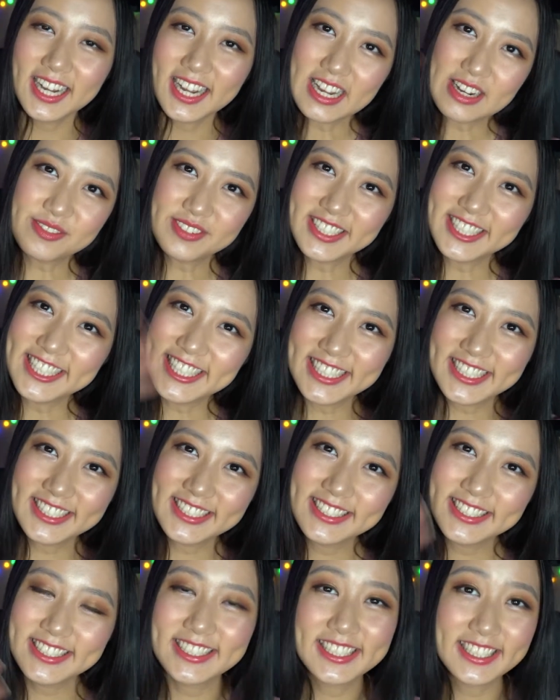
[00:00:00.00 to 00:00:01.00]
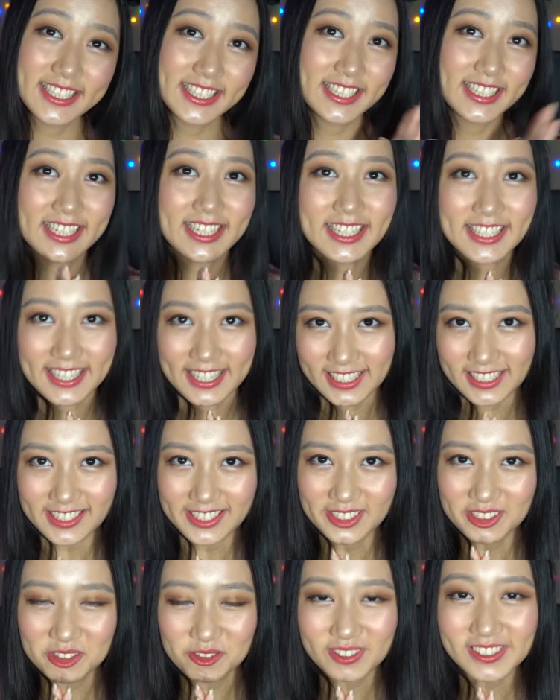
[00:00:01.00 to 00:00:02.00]
friends! Thank
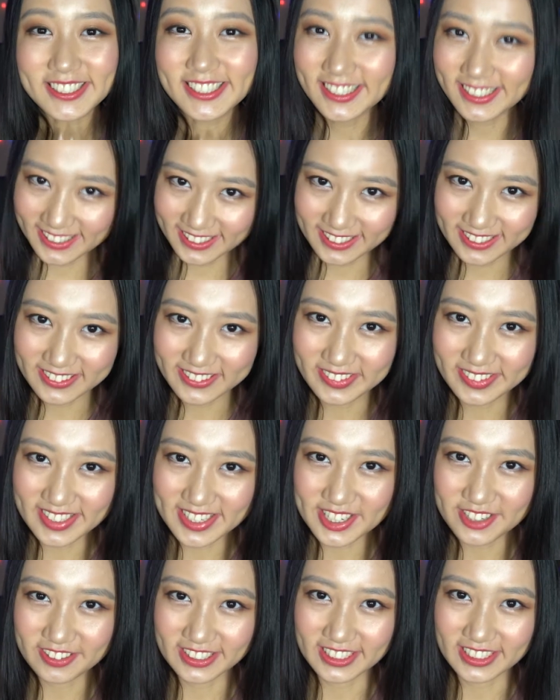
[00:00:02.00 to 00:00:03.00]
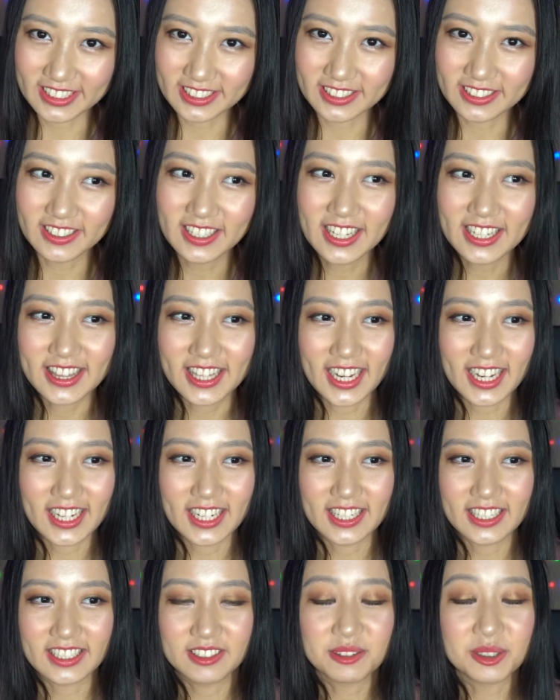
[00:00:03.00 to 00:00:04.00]
you for clicking onto this video
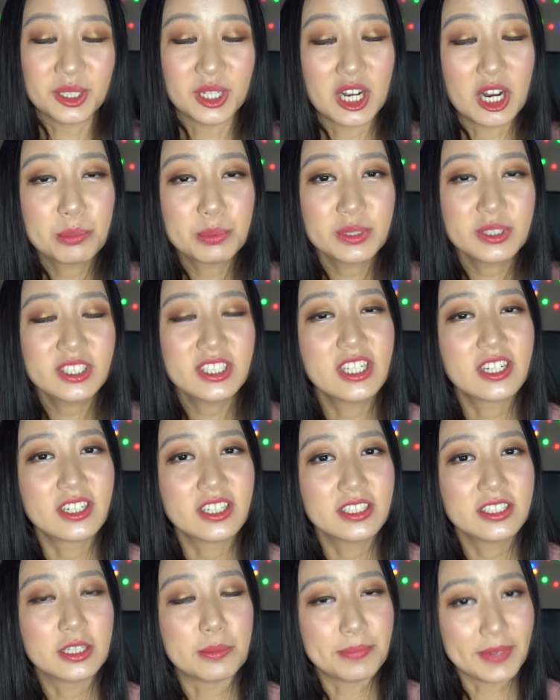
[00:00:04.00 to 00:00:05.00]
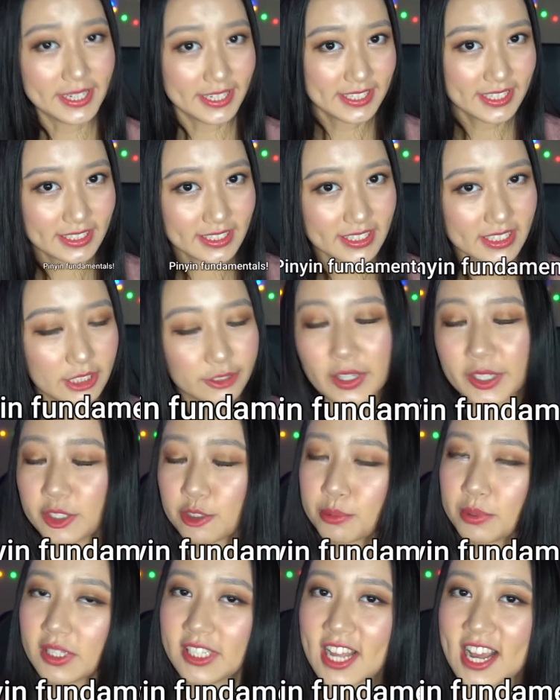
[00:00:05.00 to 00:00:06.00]
that will help you learn the basics of how to
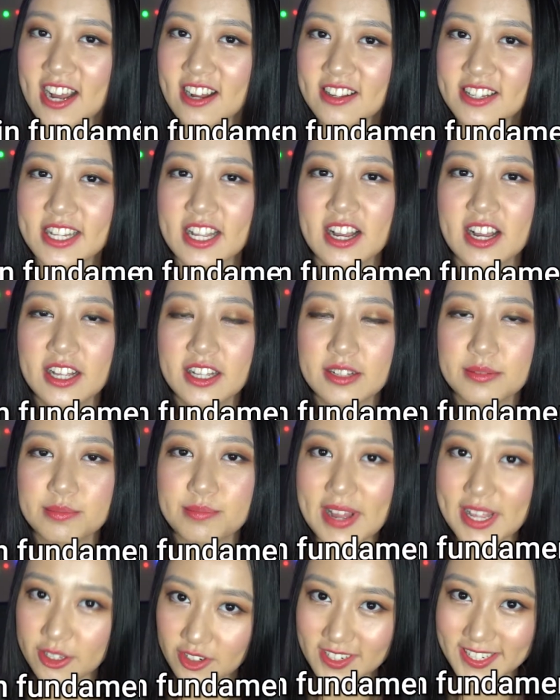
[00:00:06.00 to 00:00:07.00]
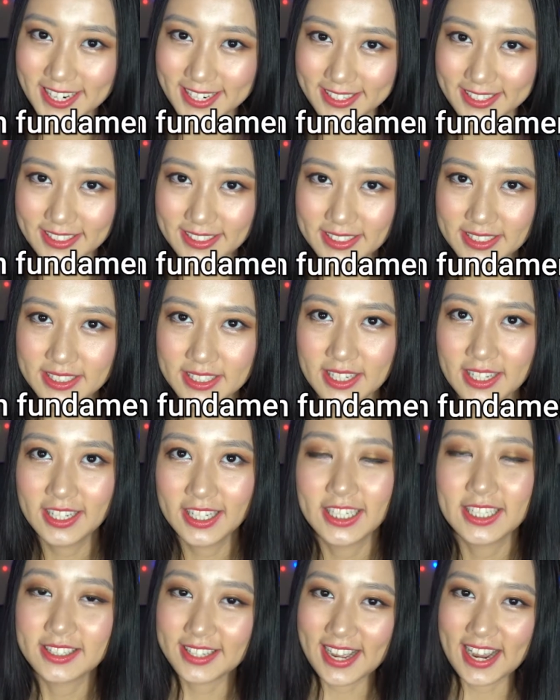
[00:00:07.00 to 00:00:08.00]
pronounce Mandarin Chinese.
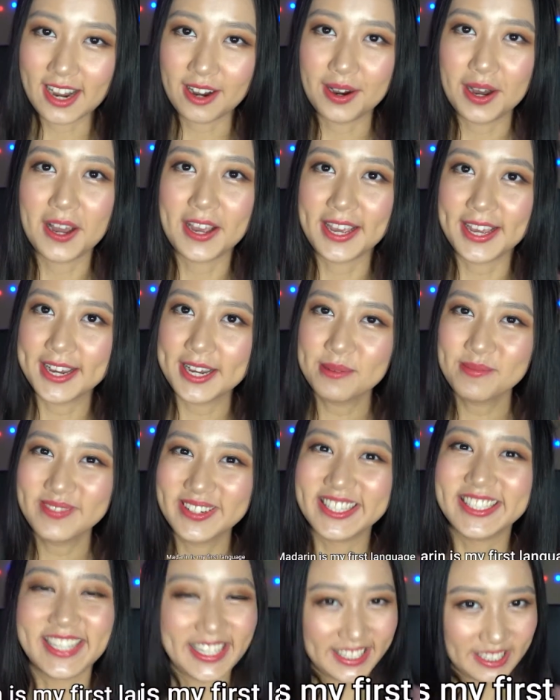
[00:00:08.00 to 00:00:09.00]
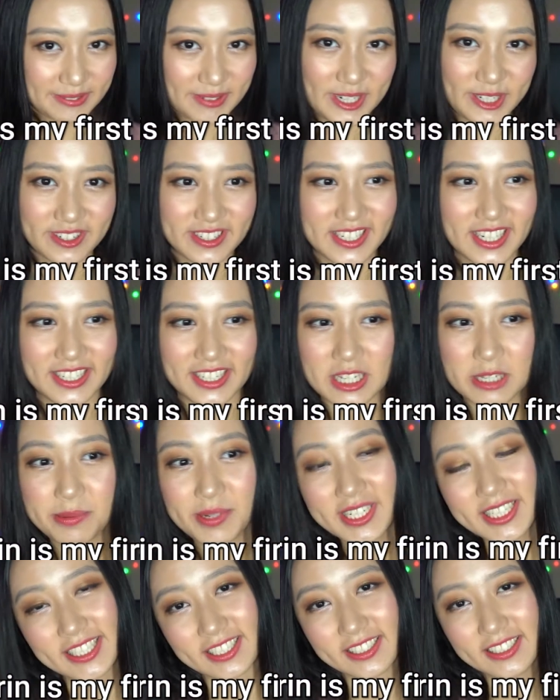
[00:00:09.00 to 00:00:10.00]
Now, I am a native Mandarin Chinese
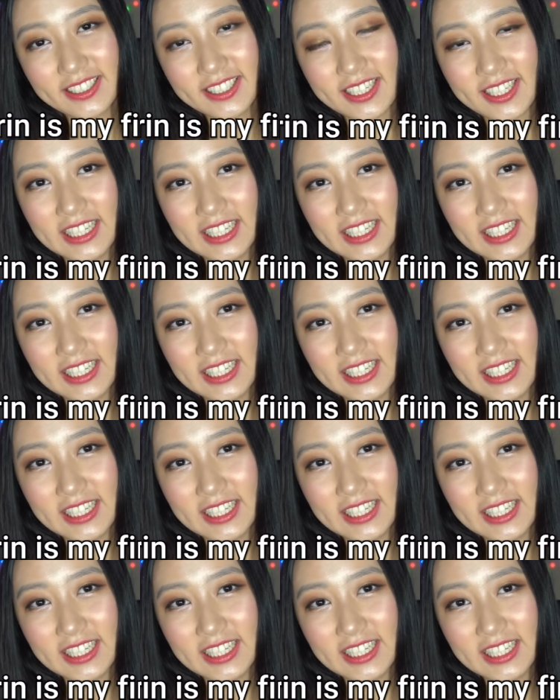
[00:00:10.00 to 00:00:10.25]
speaker,